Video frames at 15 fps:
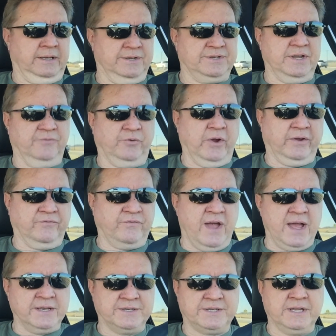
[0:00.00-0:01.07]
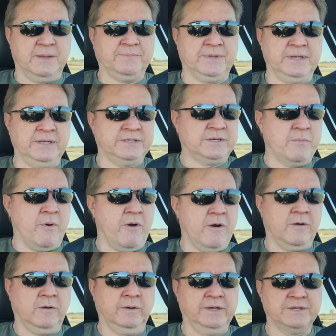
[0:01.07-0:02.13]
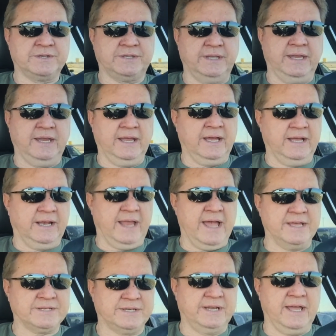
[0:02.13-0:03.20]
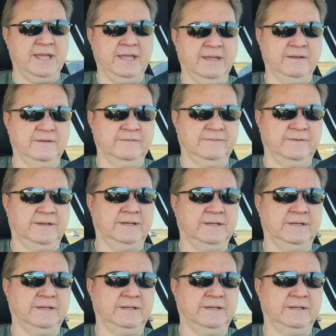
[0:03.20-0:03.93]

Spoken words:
See if we can find something. Tomorrow is the last day of